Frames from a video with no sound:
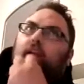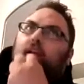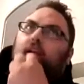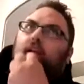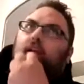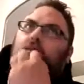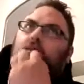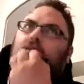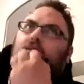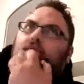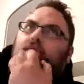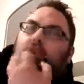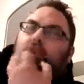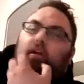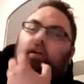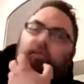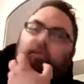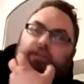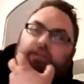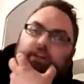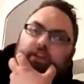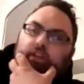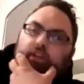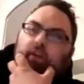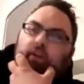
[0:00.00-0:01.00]

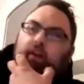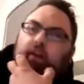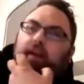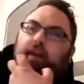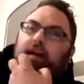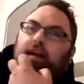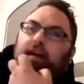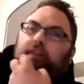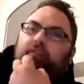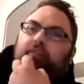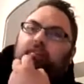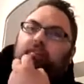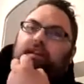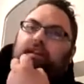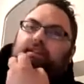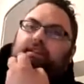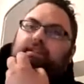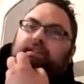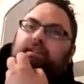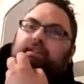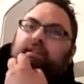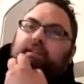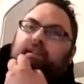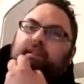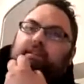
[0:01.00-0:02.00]
Sloths are looking at for the rest
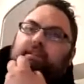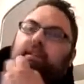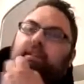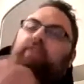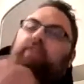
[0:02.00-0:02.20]
of the season?